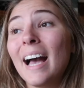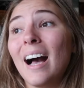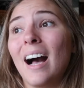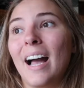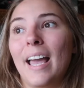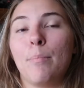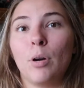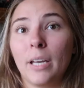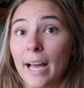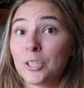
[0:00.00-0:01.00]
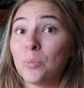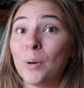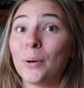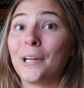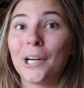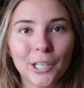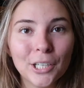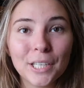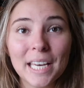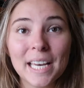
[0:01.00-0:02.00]
I put cashew milk in our
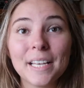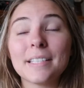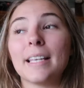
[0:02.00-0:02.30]
cookies.